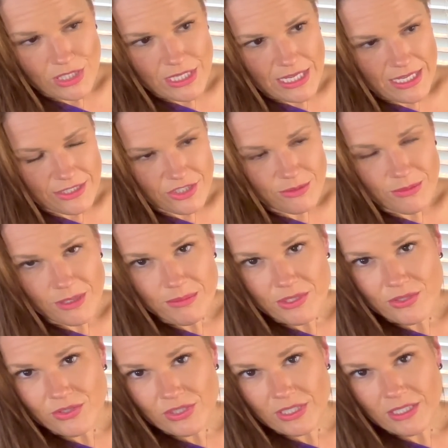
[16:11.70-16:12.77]
And you might be
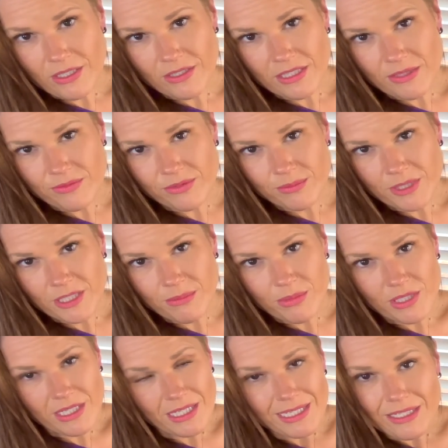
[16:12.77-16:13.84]
used to hearing that from me,
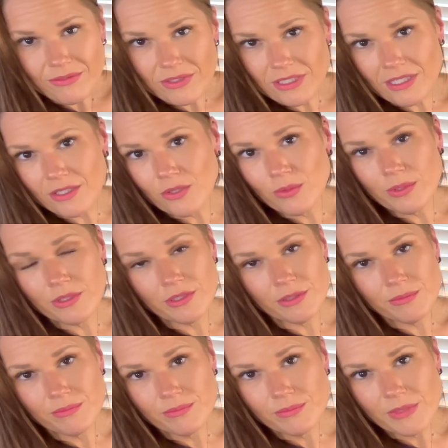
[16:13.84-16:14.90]
but I have a lot going
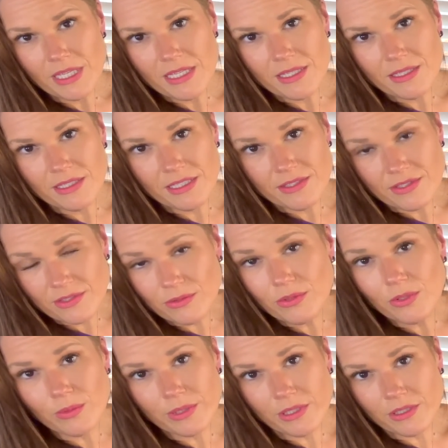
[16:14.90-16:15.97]
on, and it's still
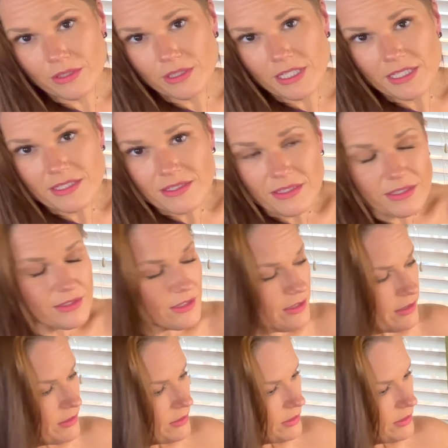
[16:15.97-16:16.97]
going on, and it's not done.